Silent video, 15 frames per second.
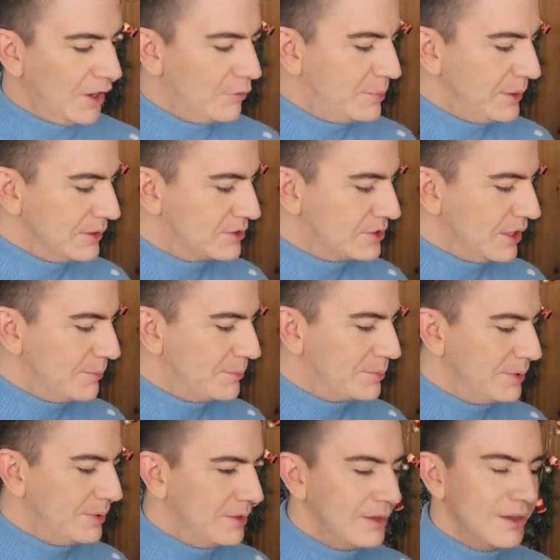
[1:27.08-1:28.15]
I've built up
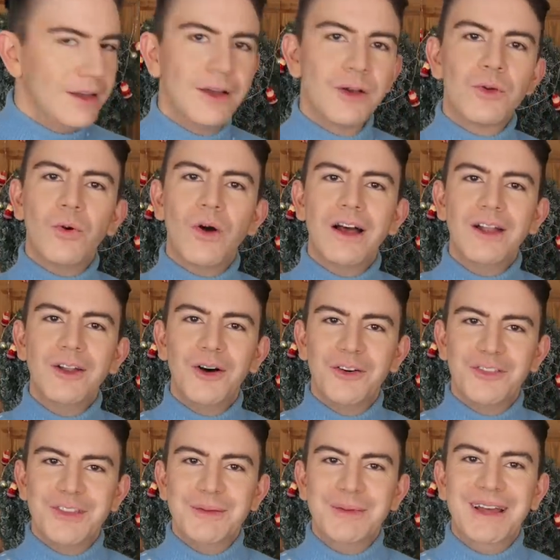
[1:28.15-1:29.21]
quite a lot
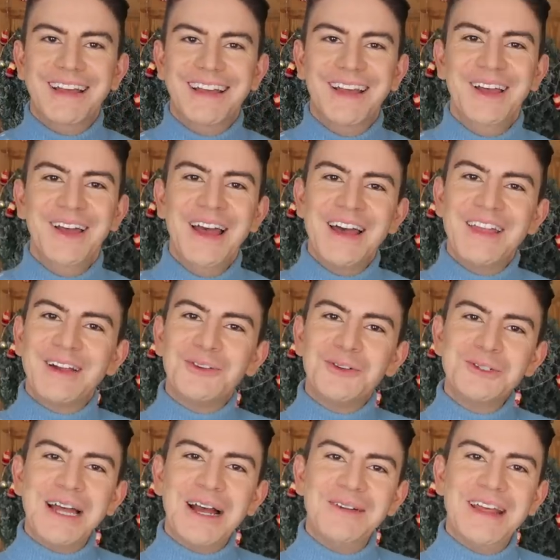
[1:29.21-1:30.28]
of them. They're
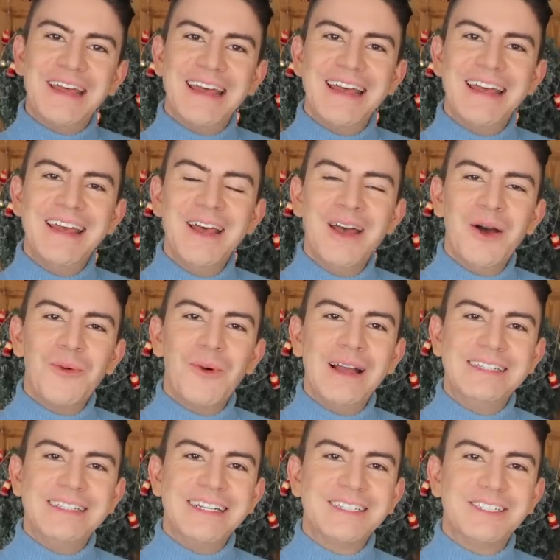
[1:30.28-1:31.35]
all down here
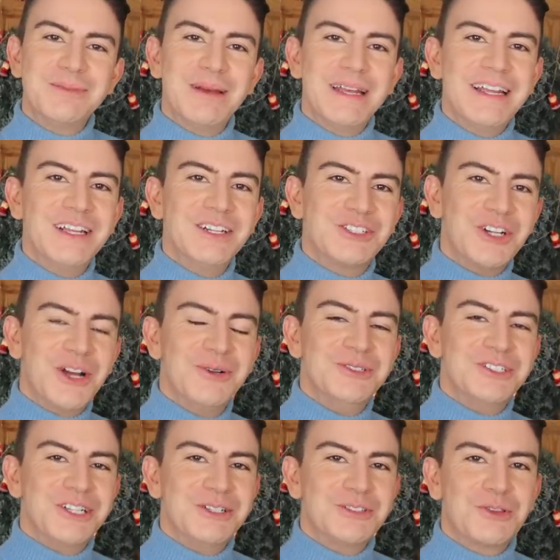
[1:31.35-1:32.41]
waiting to be
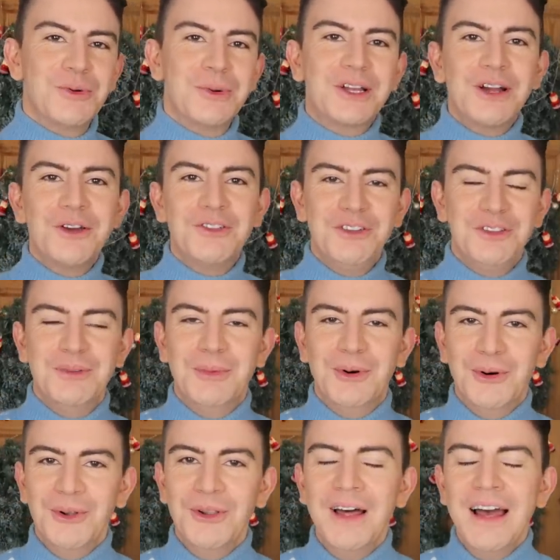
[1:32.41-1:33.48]
shown to you. So I thought we'd go through them
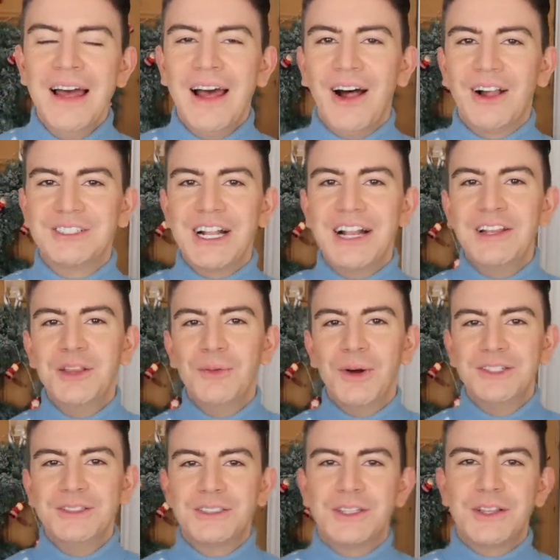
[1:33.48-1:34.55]
all. I'll tell you the
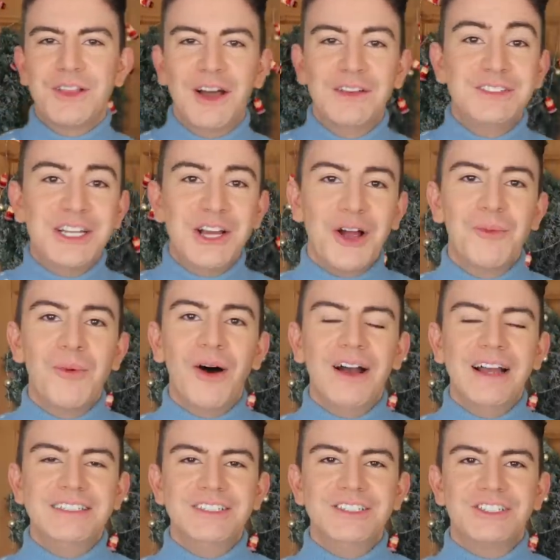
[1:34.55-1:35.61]
ones that I've
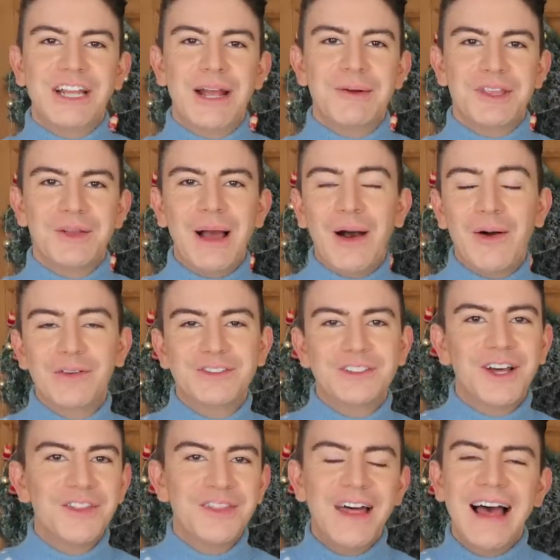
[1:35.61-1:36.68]
DIY'd and share with you how I've
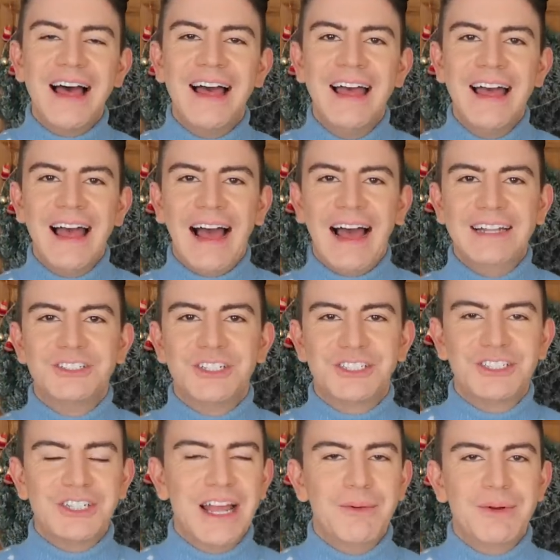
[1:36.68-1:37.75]
done that and
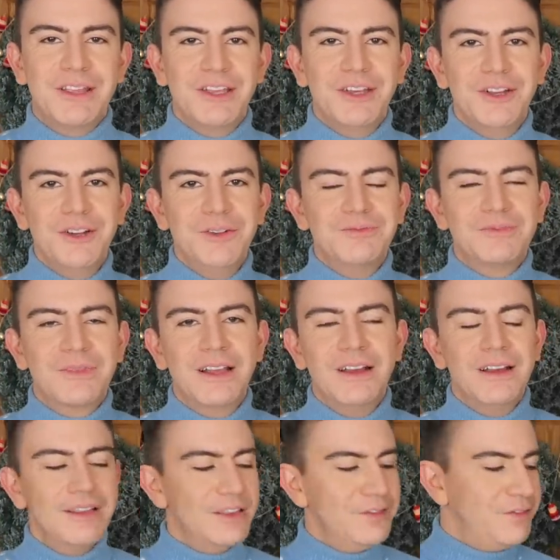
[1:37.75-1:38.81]
just share with you
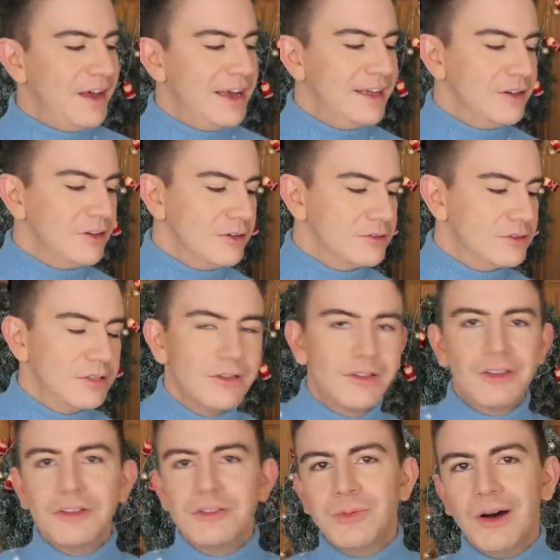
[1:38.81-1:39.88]
the fails,
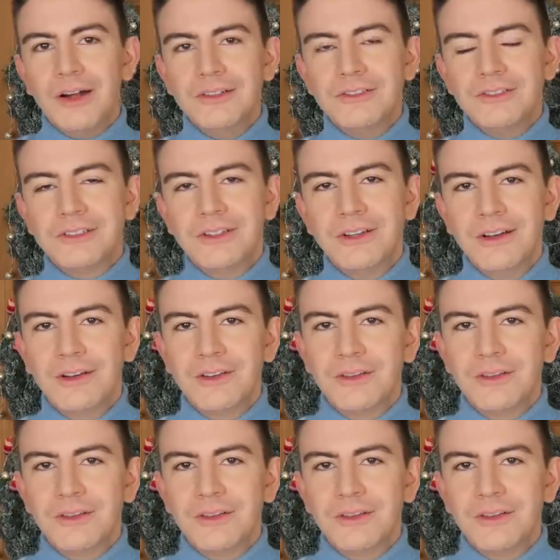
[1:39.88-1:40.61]
the good ones.